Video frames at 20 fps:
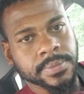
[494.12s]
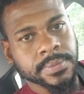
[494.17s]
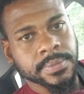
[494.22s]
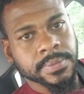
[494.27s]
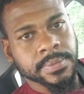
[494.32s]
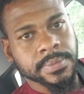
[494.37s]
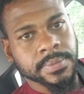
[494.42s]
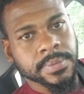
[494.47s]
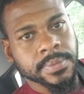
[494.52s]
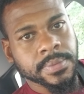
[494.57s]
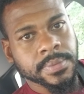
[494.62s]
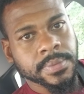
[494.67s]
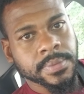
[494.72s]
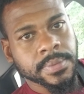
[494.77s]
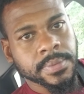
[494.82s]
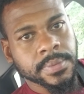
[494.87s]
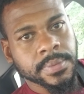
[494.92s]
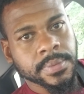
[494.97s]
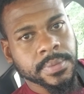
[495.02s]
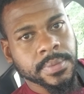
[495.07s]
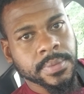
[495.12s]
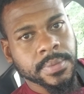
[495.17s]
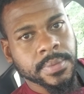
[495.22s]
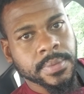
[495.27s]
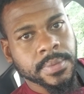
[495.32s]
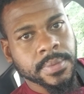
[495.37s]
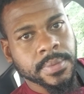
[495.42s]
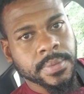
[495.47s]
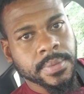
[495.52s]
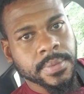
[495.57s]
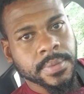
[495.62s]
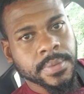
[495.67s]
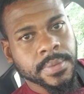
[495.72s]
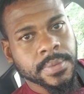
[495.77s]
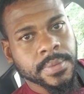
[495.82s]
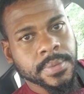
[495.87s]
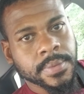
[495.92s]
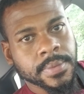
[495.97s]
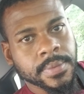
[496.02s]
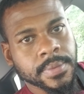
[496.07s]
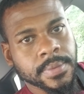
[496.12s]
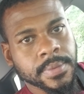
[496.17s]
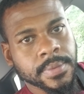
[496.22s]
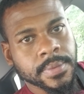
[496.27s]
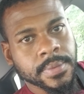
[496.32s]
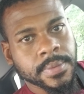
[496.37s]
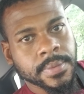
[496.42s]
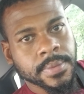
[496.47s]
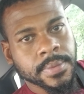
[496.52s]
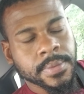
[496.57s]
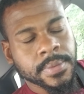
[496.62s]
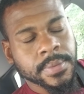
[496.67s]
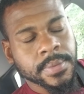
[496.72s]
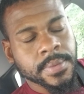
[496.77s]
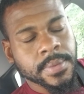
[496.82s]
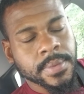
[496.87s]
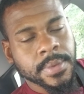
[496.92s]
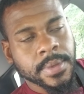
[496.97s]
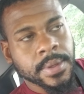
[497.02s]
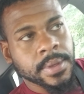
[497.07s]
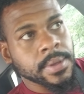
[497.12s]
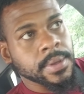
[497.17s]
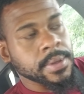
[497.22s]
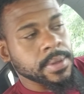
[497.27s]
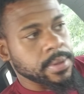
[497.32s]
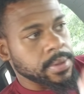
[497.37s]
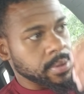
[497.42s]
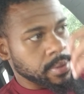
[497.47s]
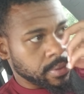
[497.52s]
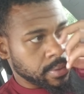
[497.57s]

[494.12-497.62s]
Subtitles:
Nothing is said.